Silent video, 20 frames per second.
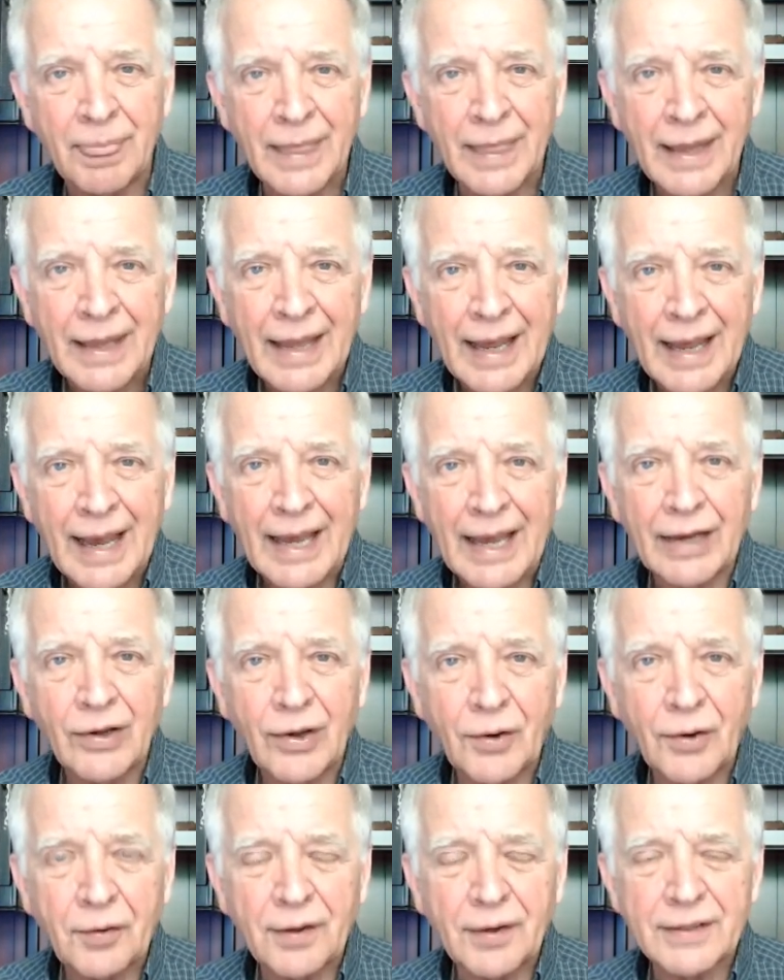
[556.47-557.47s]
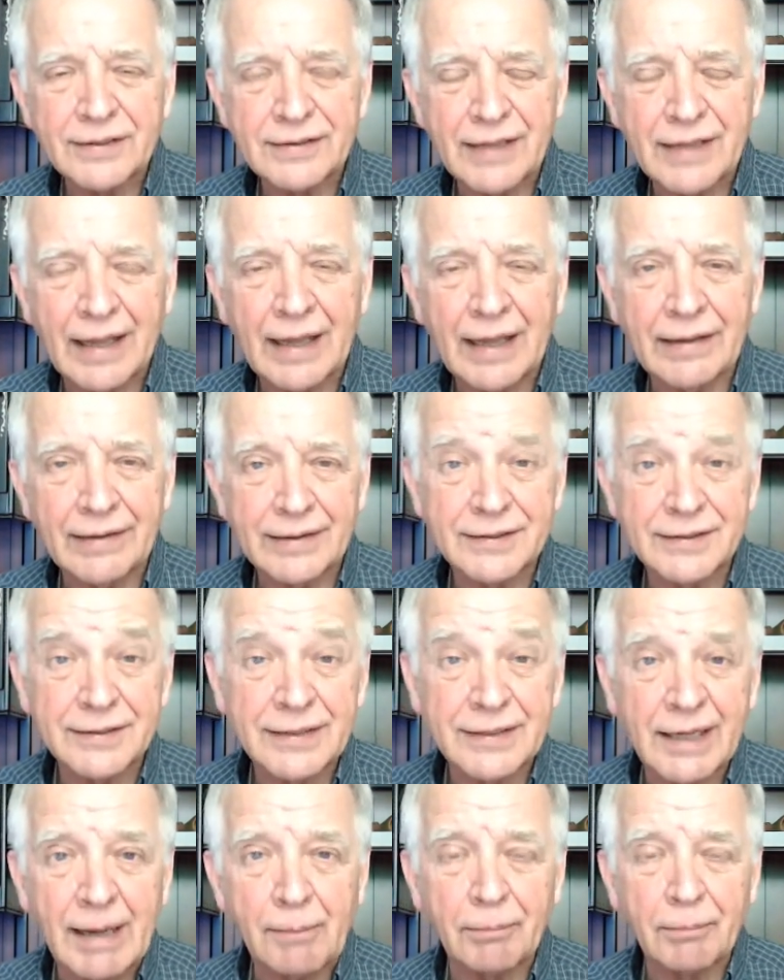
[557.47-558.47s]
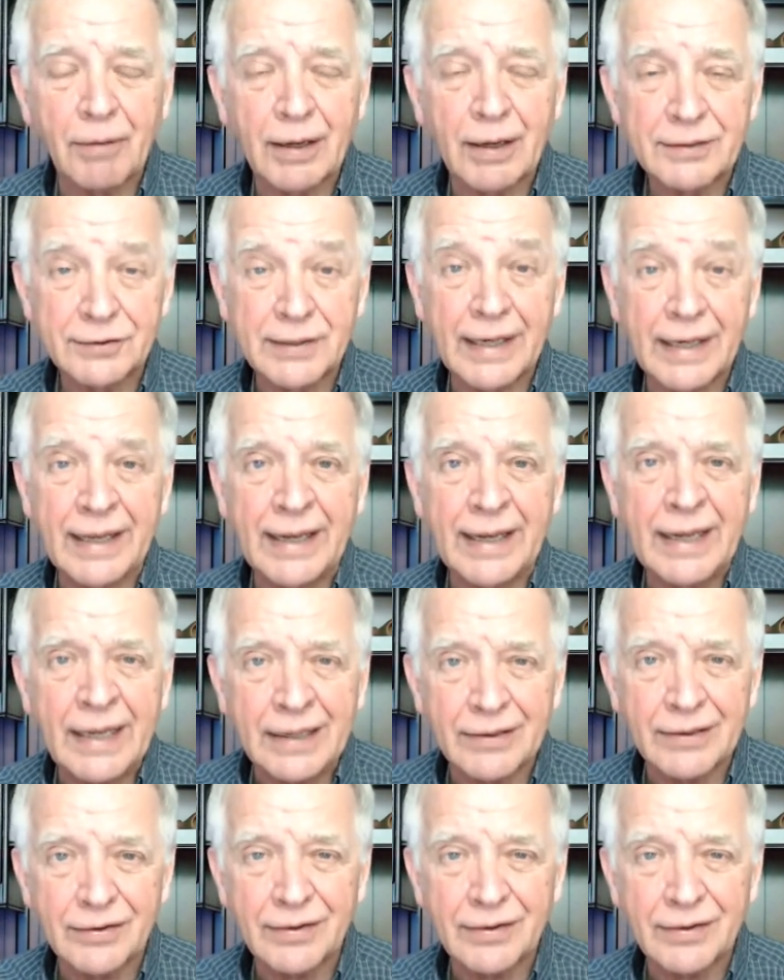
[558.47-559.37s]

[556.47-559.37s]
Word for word: I noticed on the step was an ant,